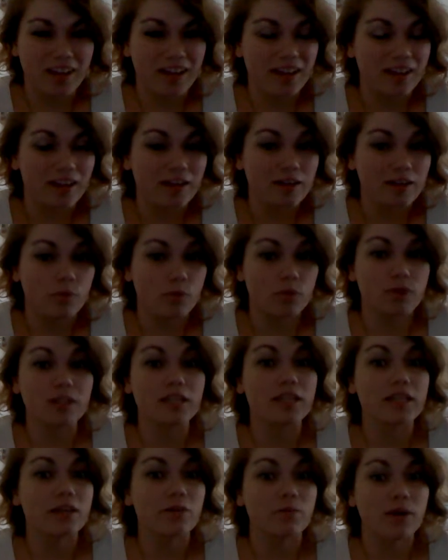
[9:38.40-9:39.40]
and
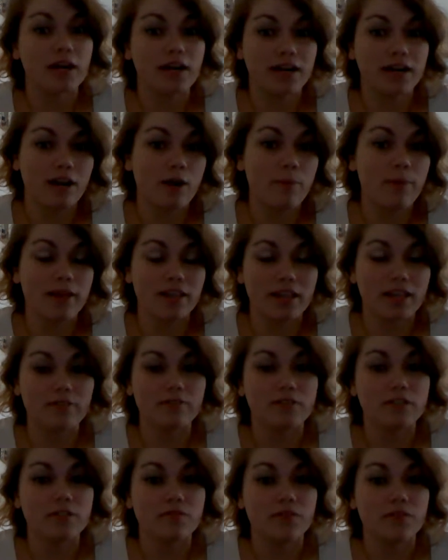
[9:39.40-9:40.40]
really right now my
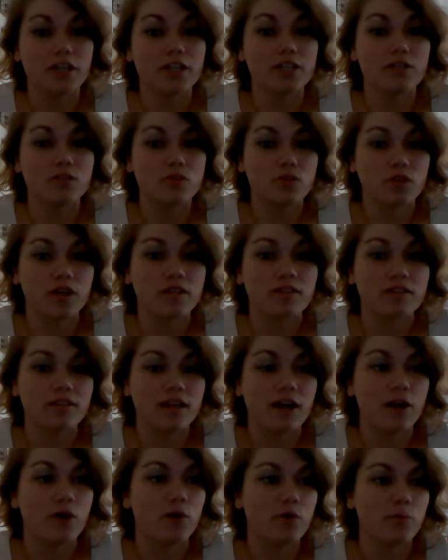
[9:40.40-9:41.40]
life is very stressed
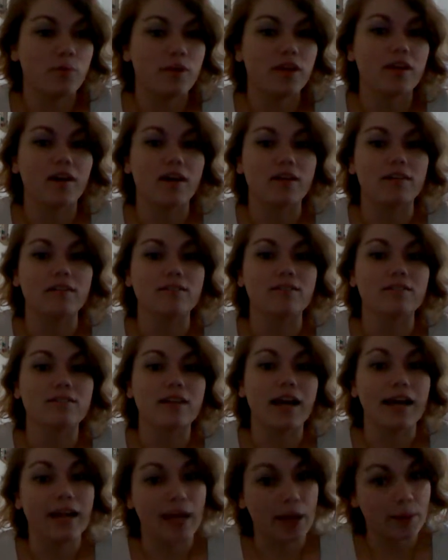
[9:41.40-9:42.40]
out because
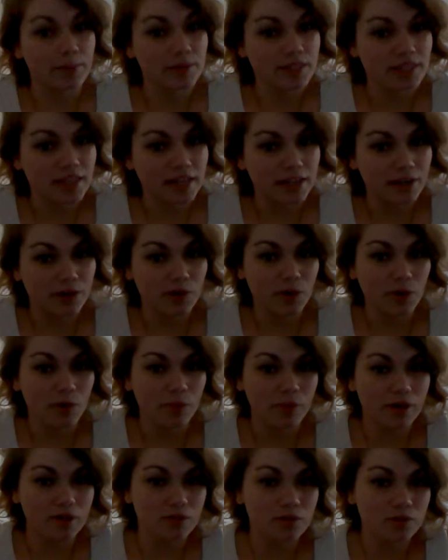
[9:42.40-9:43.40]
I am deciding to go to
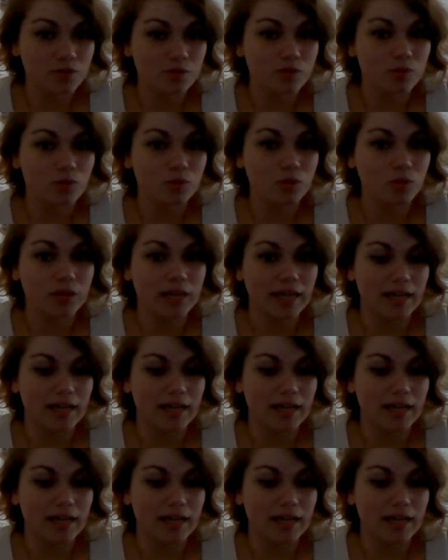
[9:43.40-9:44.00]
medical school,